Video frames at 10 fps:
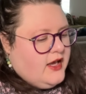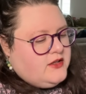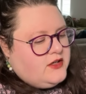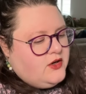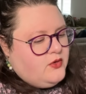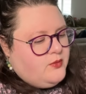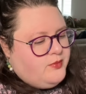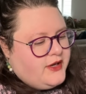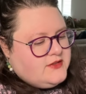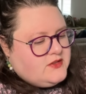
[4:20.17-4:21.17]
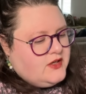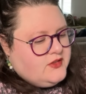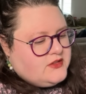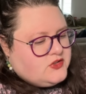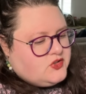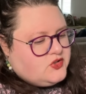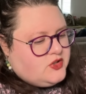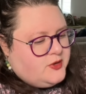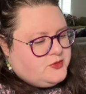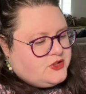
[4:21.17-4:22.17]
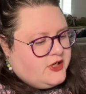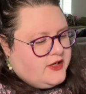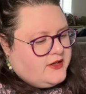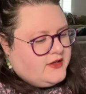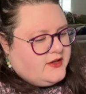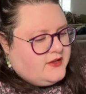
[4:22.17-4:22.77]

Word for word: You know, based on the description,